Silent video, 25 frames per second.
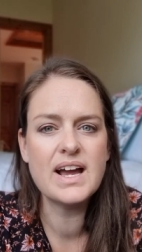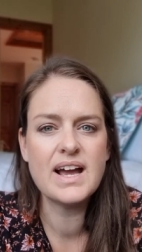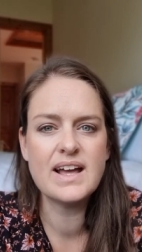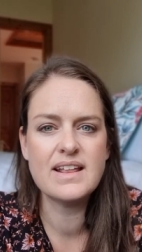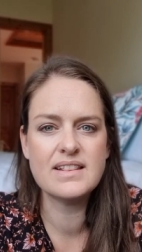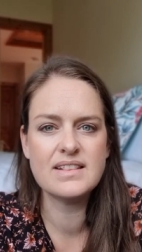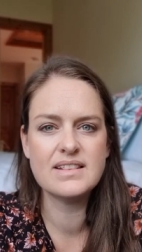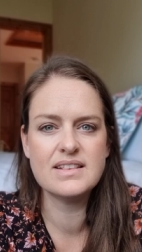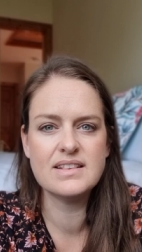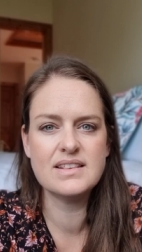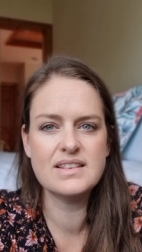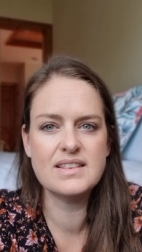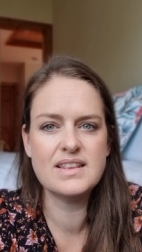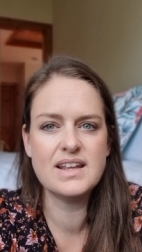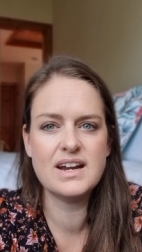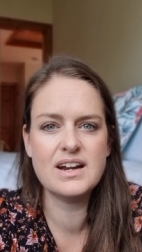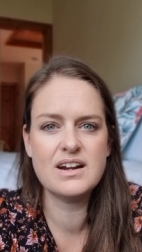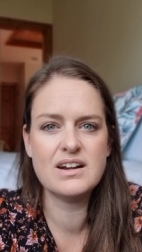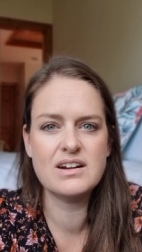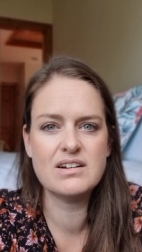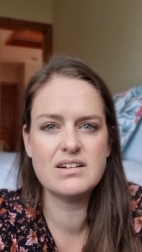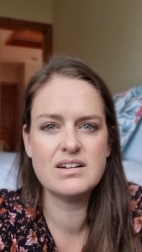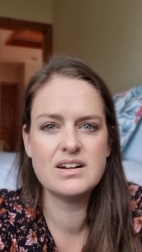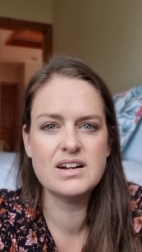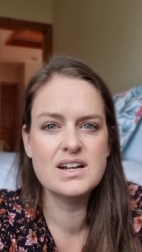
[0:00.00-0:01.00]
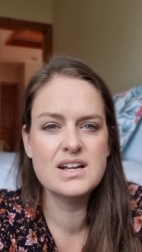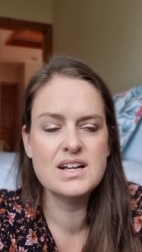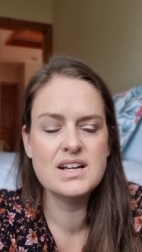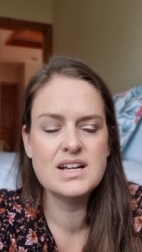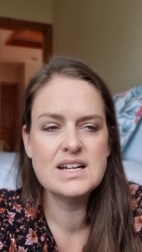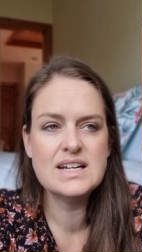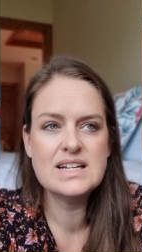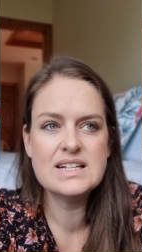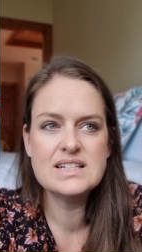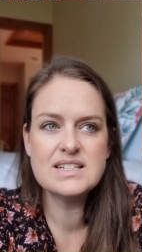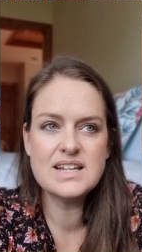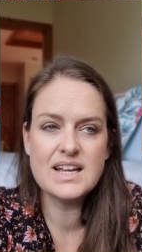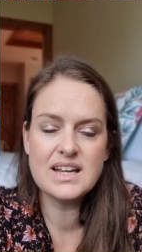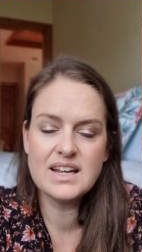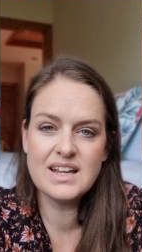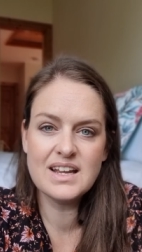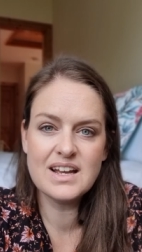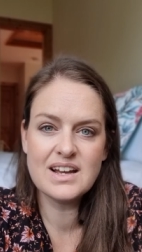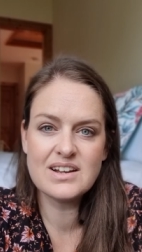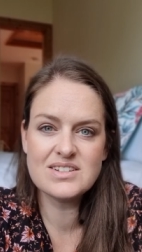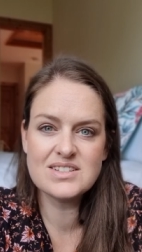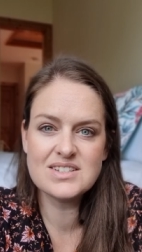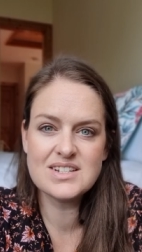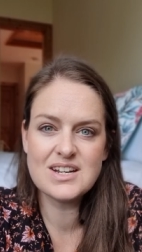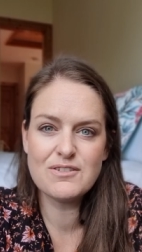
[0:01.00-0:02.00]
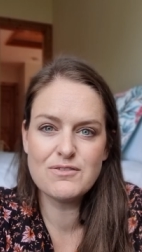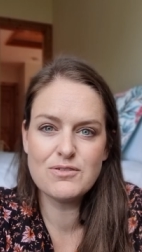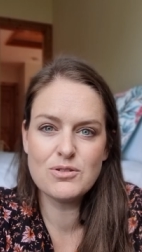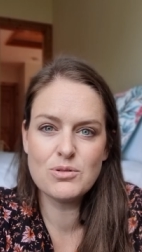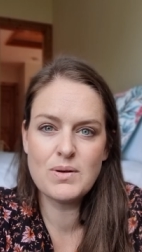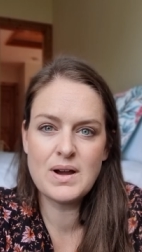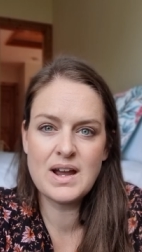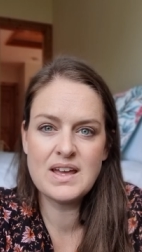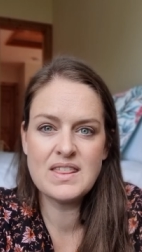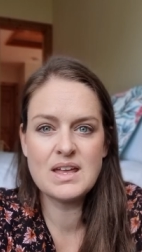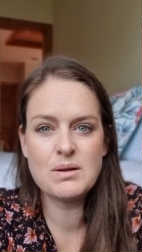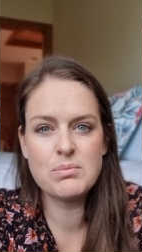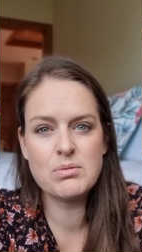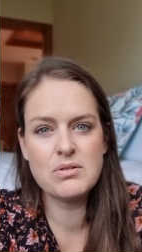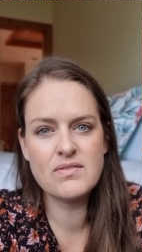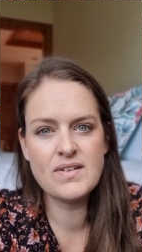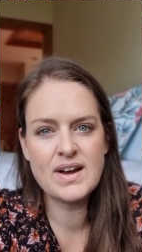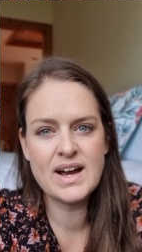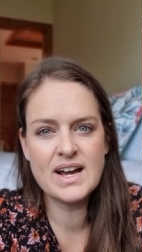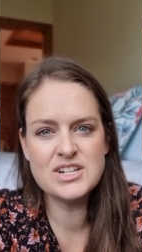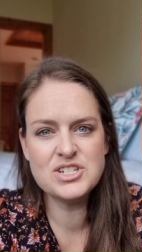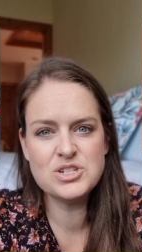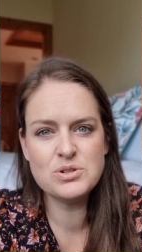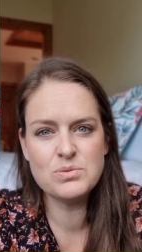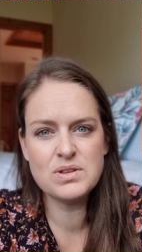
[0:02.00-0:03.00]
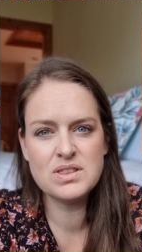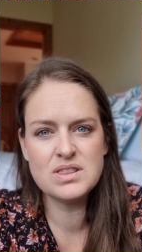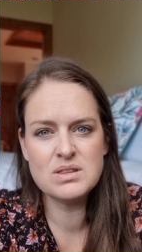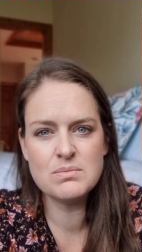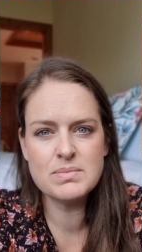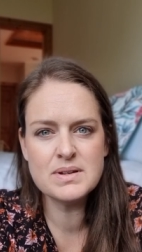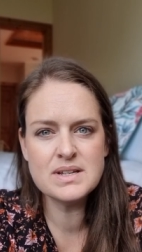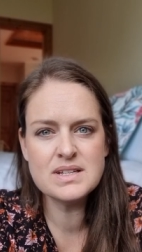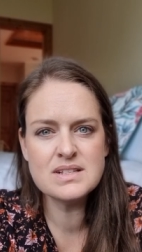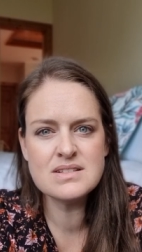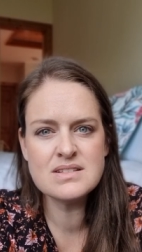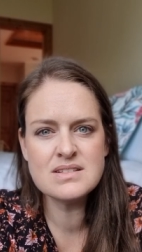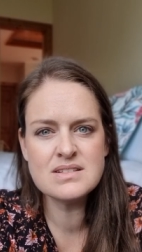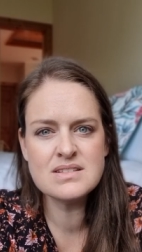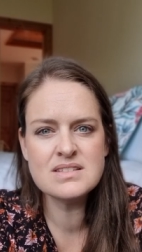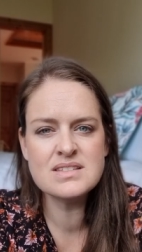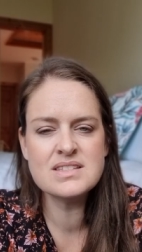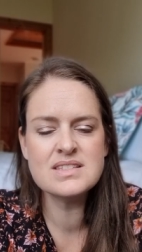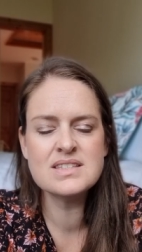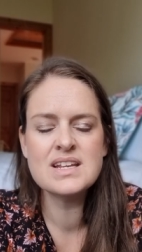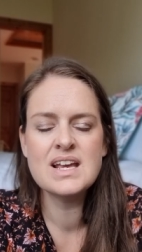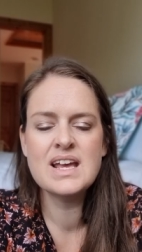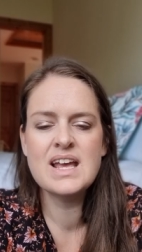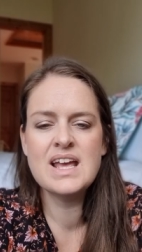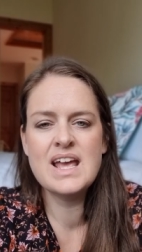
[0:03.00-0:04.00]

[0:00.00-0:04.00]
And they're taking our stuff away. They provide you with the bins.